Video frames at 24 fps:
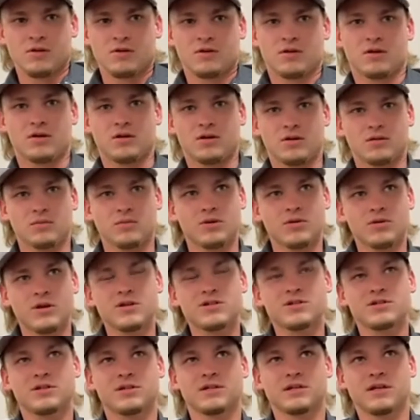
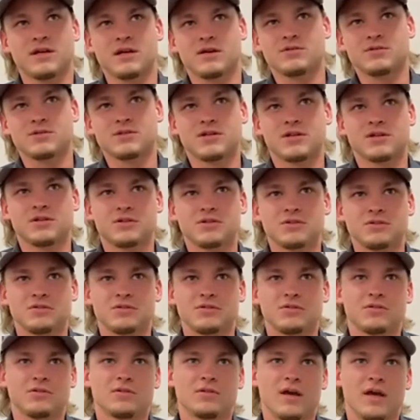Originally I was going to
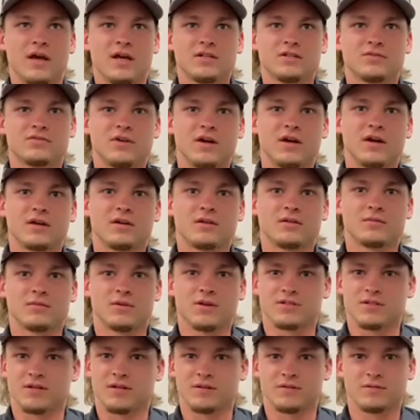do HVAC
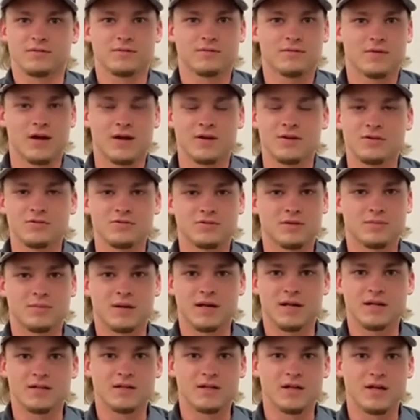because I knew somebody
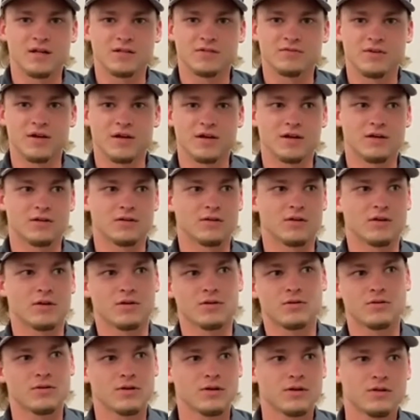that did HVAC, and they're like,
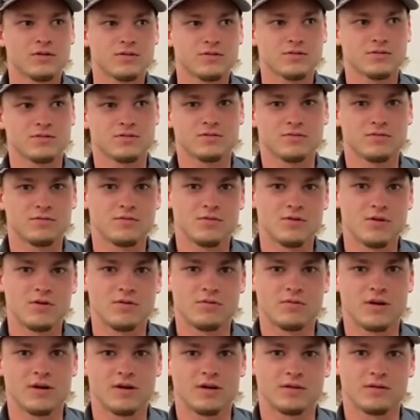oh yeah, just go to
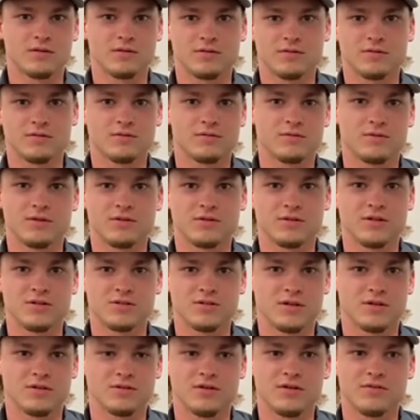Ranken, they'll teach you
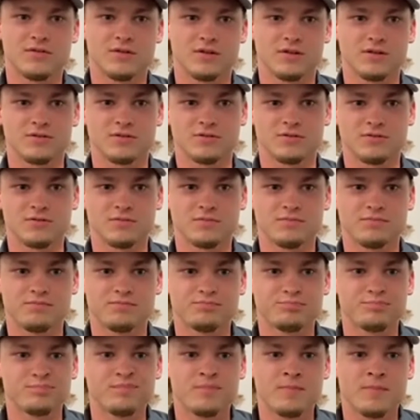how to do everything. So
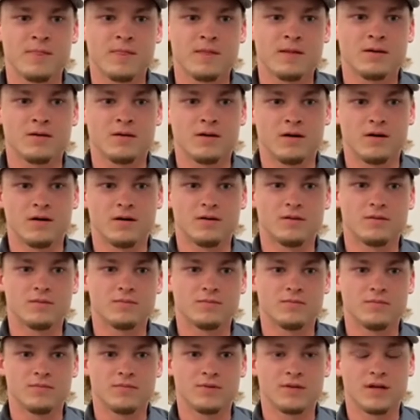
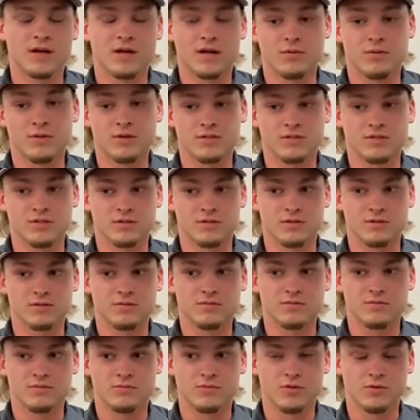then I went to
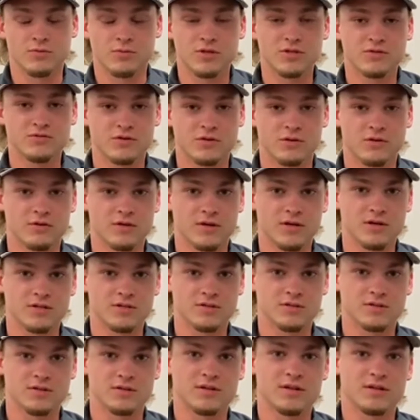the Winsville
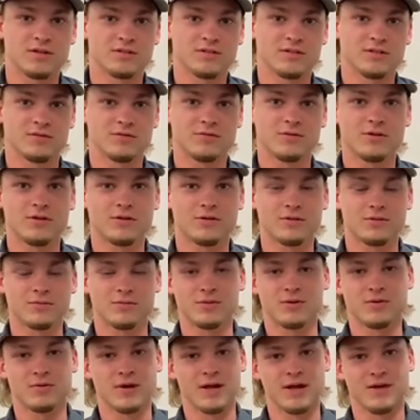location, and they said, well, we
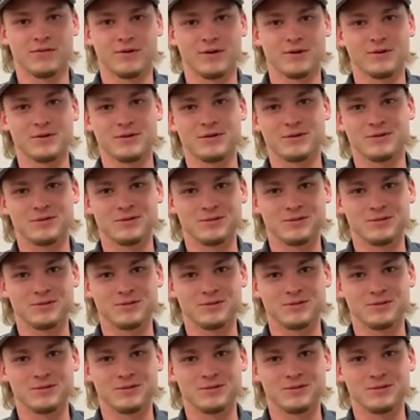don't have it out here.